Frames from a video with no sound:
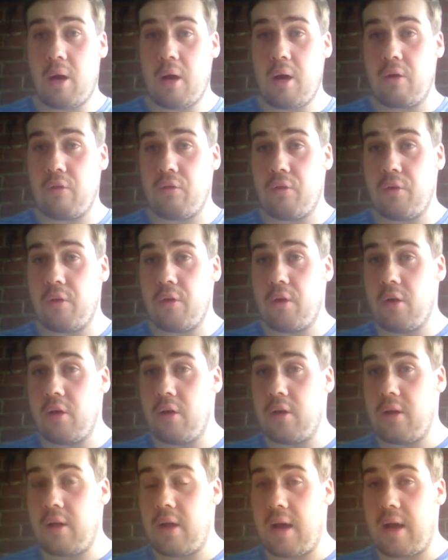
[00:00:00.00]
eye out
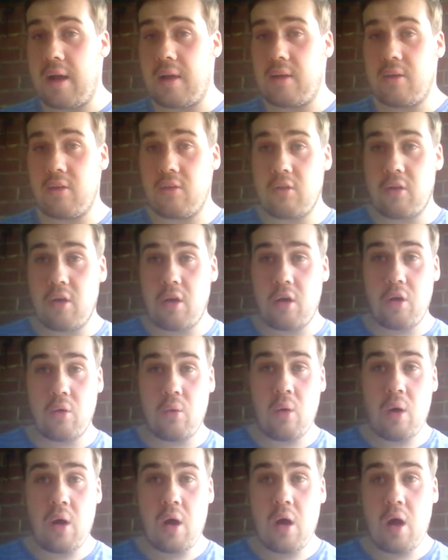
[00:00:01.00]
for that,
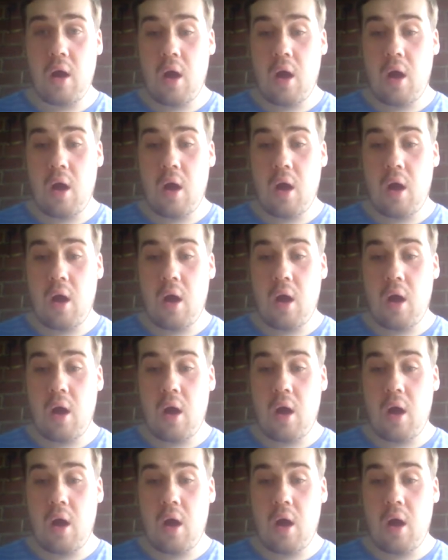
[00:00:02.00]
so